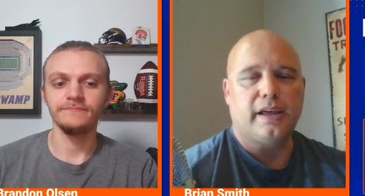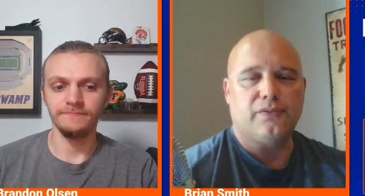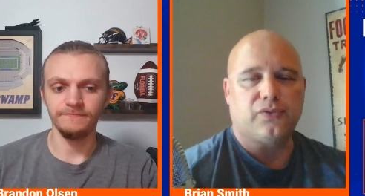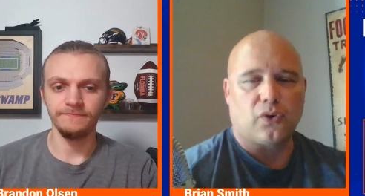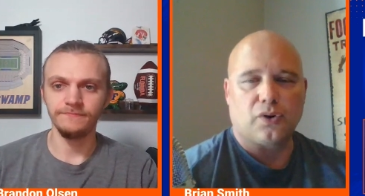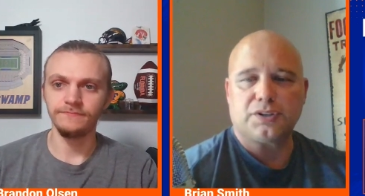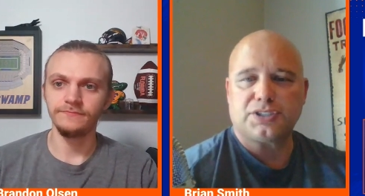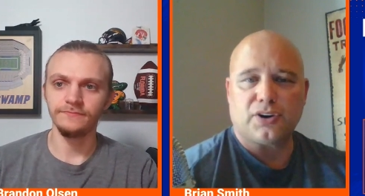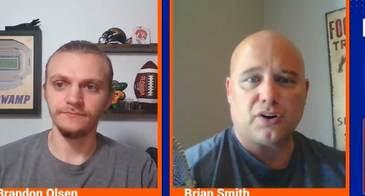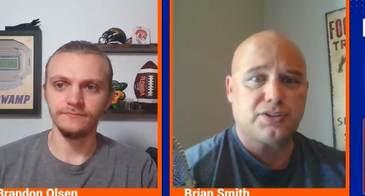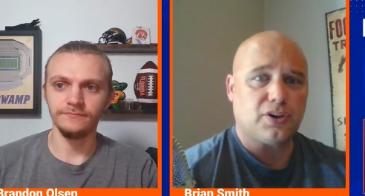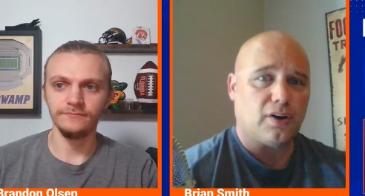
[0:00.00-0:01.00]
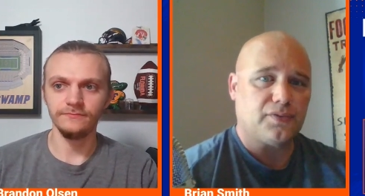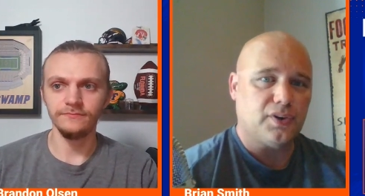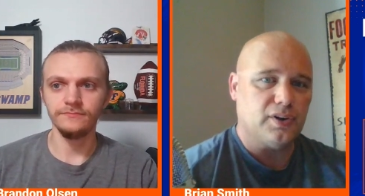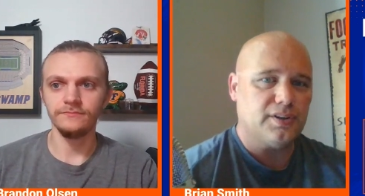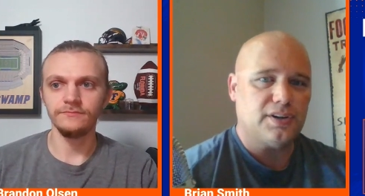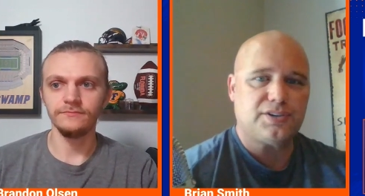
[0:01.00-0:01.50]
Speaker 1: If Florida starts off
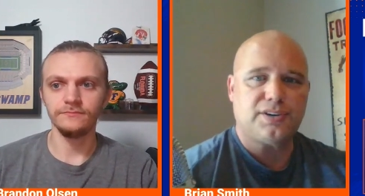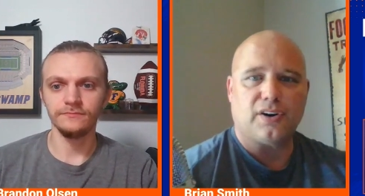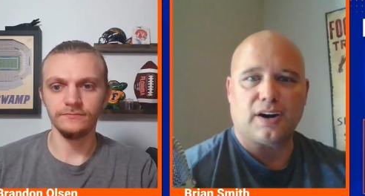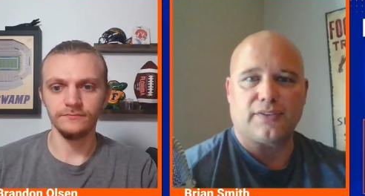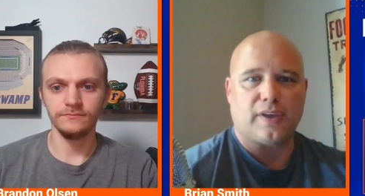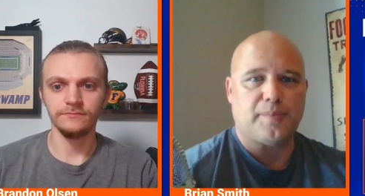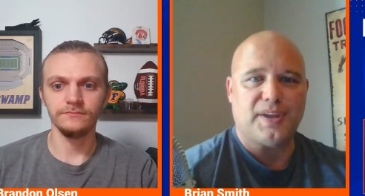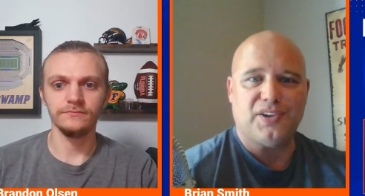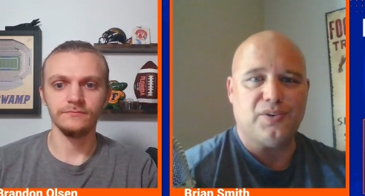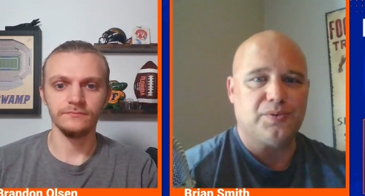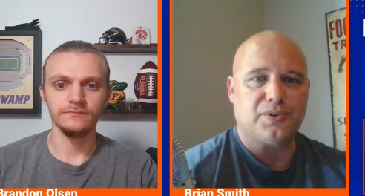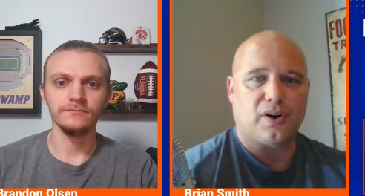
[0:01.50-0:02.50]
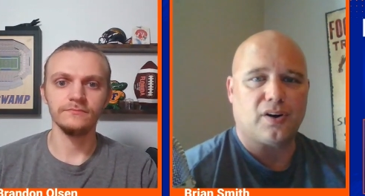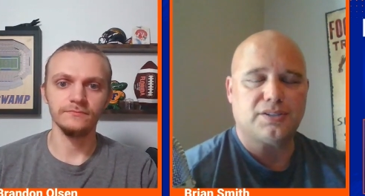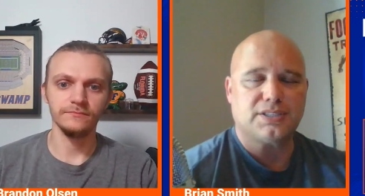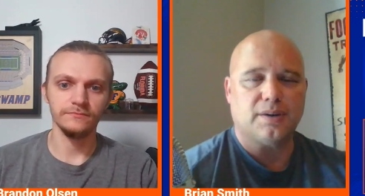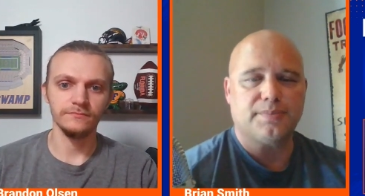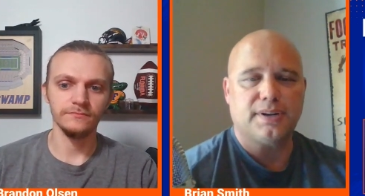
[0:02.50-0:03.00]
good this year, like if they beat Utah
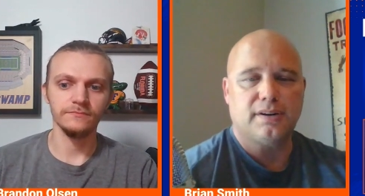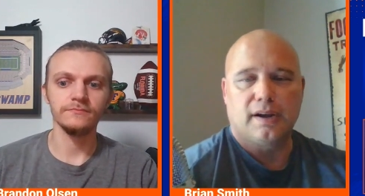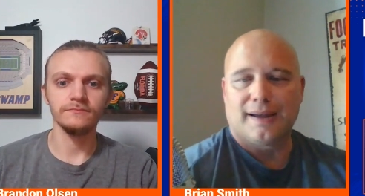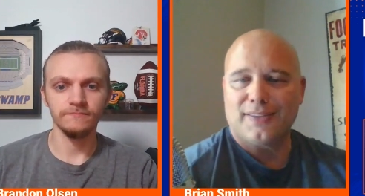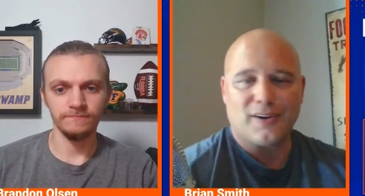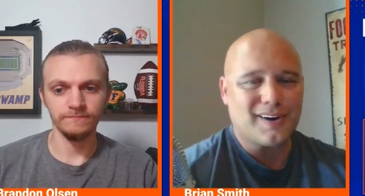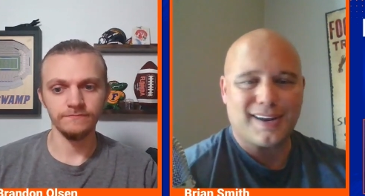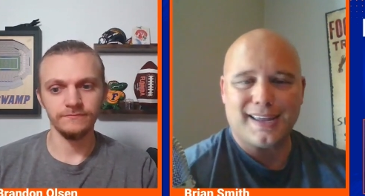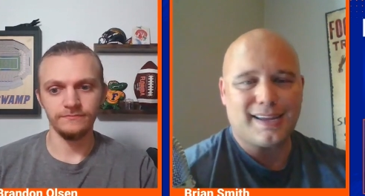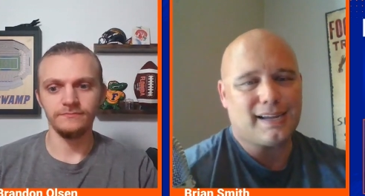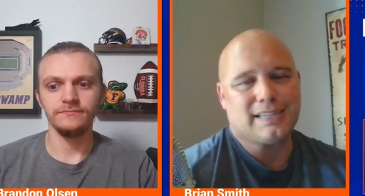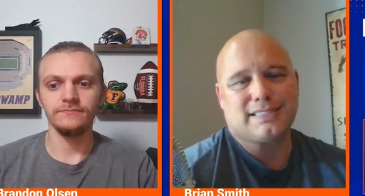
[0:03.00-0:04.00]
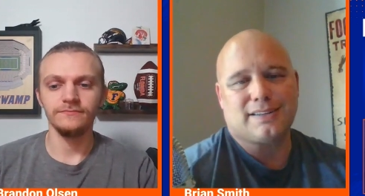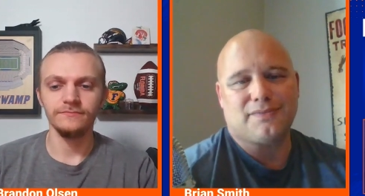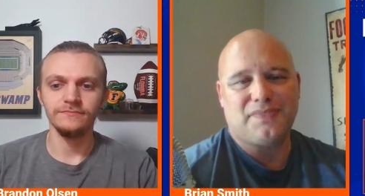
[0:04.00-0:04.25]
or something, they're going to get kids to